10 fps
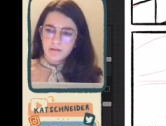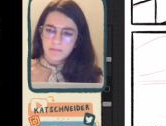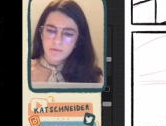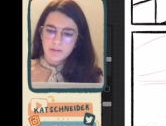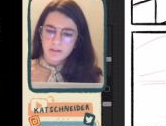
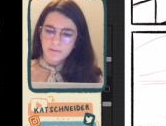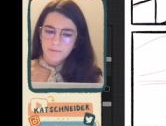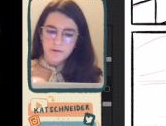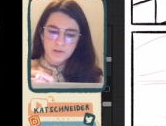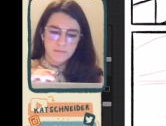I'm always on the
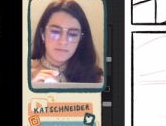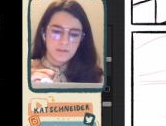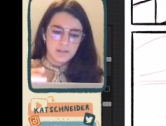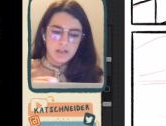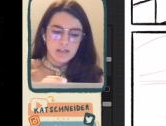verge of
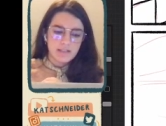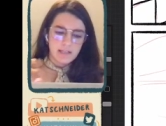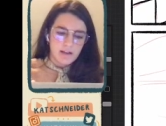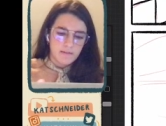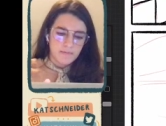
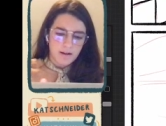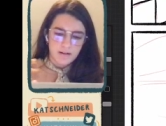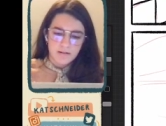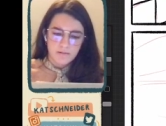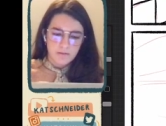cheesy, if
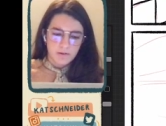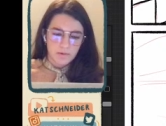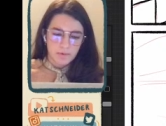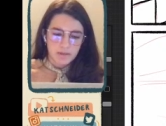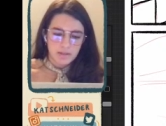not all the
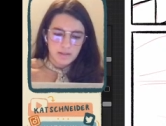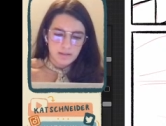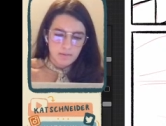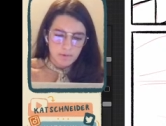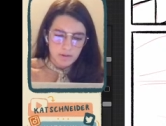way
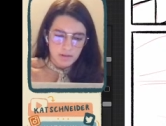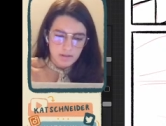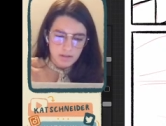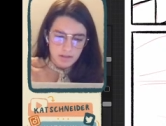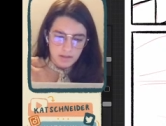cheesy with these
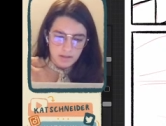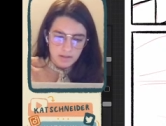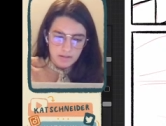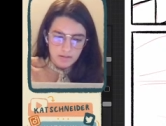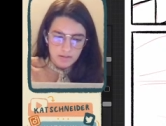things.